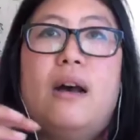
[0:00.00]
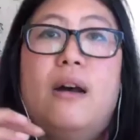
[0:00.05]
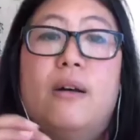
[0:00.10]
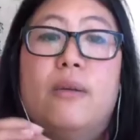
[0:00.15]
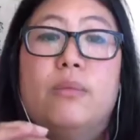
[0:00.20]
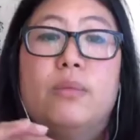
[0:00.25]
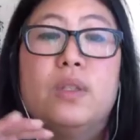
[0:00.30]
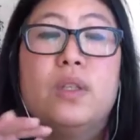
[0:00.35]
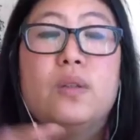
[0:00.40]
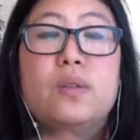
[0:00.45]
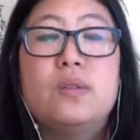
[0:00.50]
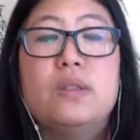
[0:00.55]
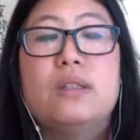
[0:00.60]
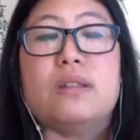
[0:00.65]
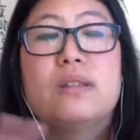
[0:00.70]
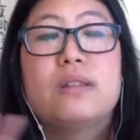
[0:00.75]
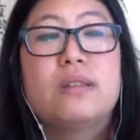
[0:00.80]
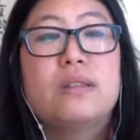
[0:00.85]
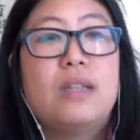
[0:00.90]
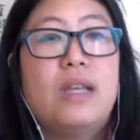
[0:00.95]
using
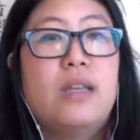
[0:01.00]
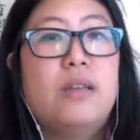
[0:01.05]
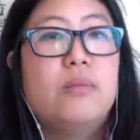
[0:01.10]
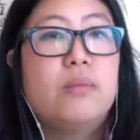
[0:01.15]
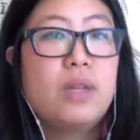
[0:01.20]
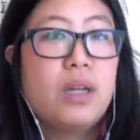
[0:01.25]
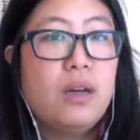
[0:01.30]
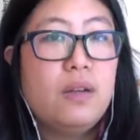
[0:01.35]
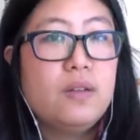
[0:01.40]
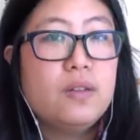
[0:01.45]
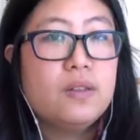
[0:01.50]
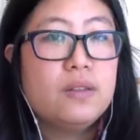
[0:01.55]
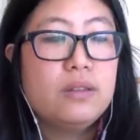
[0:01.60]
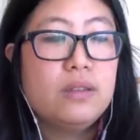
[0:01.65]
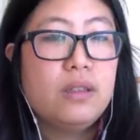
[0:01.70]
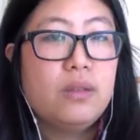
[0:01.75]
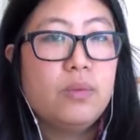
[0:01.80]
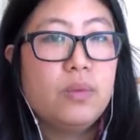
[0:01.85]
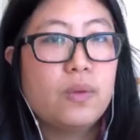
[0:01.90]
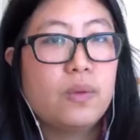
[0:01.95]
the same color
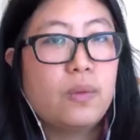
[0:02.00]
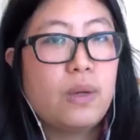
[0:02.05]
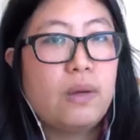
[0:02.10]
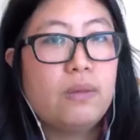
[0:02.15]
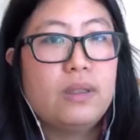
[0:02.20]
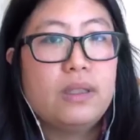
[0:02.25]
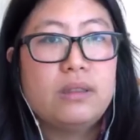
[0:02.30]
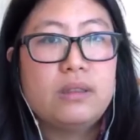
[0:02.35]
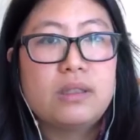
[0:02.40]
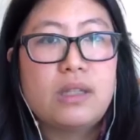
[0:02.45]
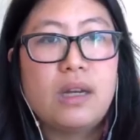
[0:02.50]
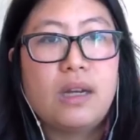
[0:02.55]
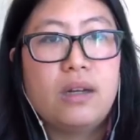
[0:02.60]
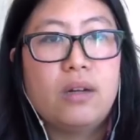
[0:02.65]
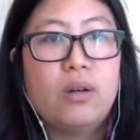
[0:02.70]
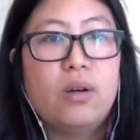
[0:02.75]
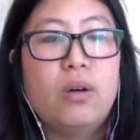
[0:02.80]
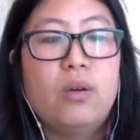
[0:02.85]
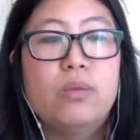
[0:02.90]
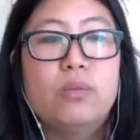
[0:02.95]
schemes throughout the
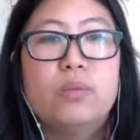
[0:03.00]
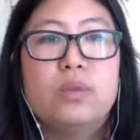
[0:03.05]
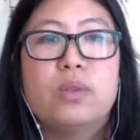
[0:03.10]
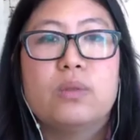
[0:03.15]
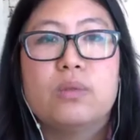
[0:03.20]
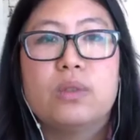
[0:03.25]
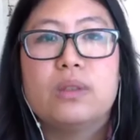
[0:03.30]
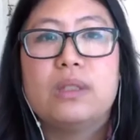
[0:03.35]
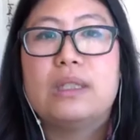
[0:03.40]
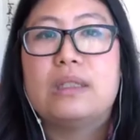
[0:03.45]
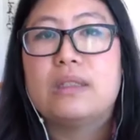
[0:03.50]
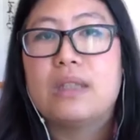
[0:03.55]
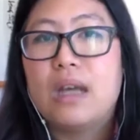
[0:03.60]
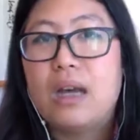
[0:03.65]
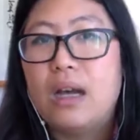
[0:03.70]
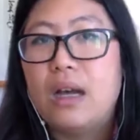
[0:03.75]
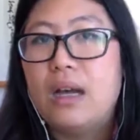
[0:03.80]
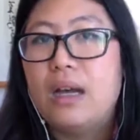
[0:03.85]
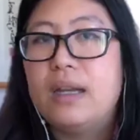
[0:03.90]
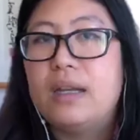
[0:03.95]
entire home to really
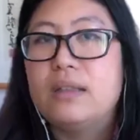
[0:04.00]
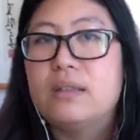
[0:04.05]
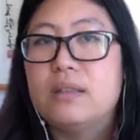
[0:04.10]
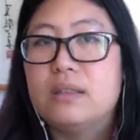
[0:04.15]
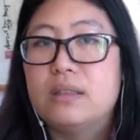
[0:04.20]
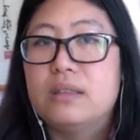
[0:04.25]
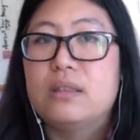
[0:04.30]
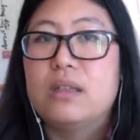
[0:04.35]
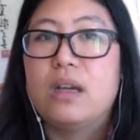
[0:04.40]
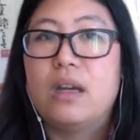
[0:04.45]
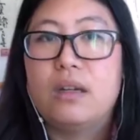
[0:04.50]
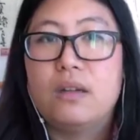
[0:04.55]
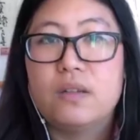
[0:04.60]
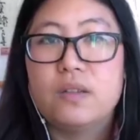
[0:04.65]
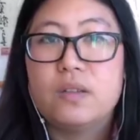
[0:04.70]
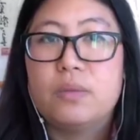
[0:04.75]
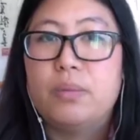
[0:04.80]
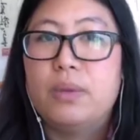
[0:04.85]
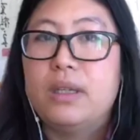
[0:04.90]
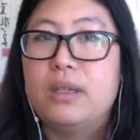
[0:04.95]
tie the entire
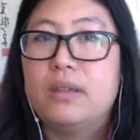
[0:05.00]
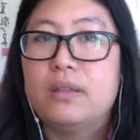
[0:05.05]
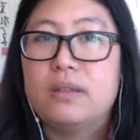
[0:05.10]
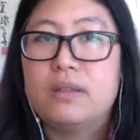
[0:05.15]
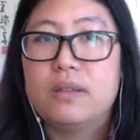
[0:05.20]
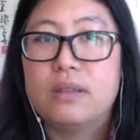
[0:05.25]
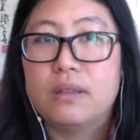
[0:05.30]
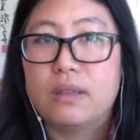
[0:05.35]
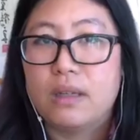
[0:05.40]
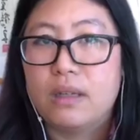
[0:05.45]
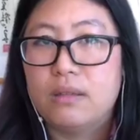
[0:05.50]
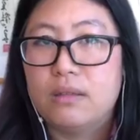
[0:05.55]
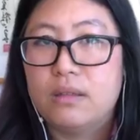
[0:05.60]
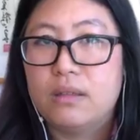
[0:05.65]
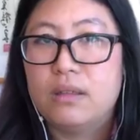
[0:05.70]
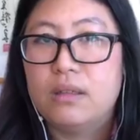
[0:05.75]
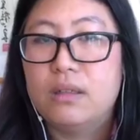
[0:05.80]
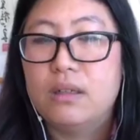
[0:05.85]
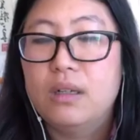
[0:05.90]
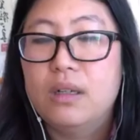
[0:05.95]
space
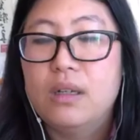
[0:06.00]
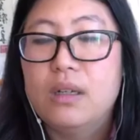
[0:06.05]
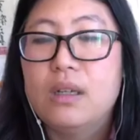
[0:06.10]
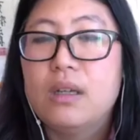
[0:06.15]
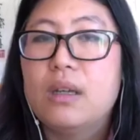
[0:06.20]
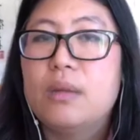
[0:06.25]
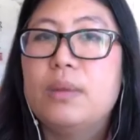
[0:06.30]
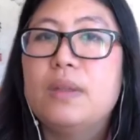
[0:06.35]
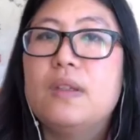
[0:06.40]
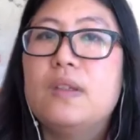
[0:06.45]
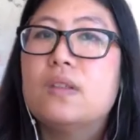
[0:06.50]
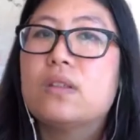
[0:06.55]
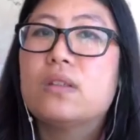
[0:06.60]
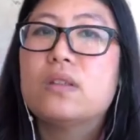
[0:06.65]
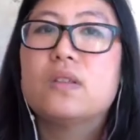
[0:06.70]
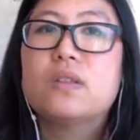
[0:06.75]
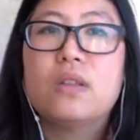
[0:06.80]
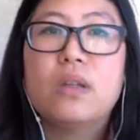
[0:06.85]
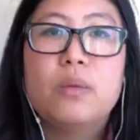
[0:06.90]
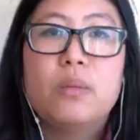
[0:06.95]
together. I mean, these
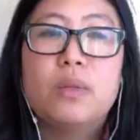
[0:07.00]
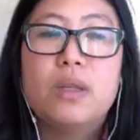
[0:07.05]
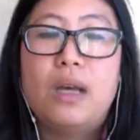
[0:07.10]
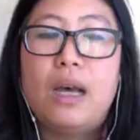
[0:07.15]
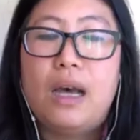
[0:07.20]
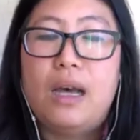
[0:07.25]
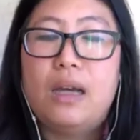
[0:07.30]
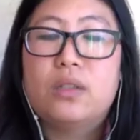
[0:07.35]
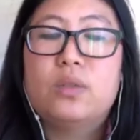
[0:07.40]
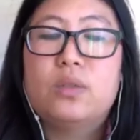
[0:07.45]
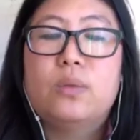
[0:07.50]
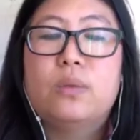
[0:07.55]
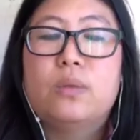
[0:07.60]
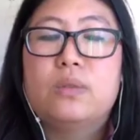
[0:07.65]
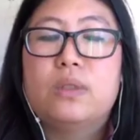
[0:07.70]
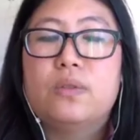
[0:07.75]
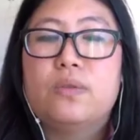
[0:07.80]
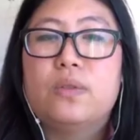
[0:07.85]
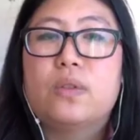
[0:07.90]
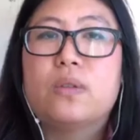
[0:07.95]
are some of the actual
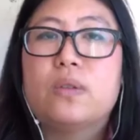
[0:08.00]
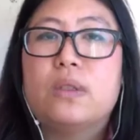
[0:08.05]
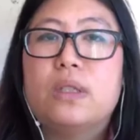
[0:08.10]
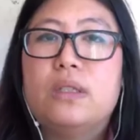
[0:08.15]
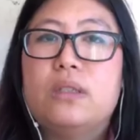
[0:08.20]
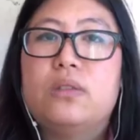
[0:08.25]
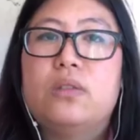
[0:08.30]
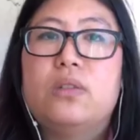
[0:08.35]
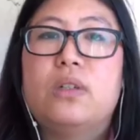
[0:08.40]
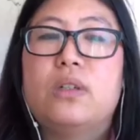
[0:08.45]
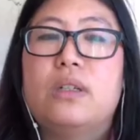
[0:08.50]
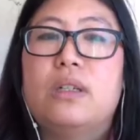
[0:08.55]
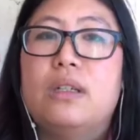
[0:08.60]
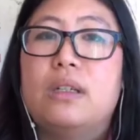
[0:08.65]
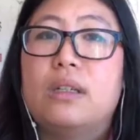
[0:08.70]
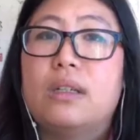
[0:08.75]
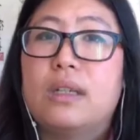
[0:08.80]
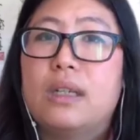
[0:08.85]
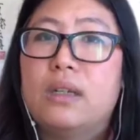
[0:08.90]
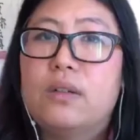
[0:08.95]
difficulties you're going to
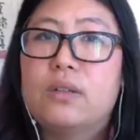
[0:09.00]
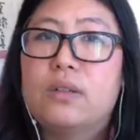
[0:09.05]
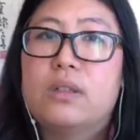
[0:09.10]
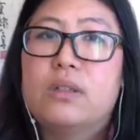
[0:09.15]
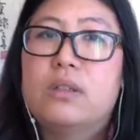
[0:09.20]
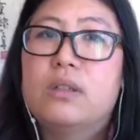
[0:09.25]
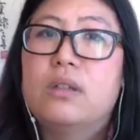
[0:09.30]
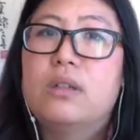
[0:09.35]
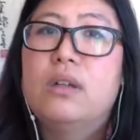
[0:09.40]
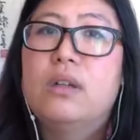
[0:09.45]
encounter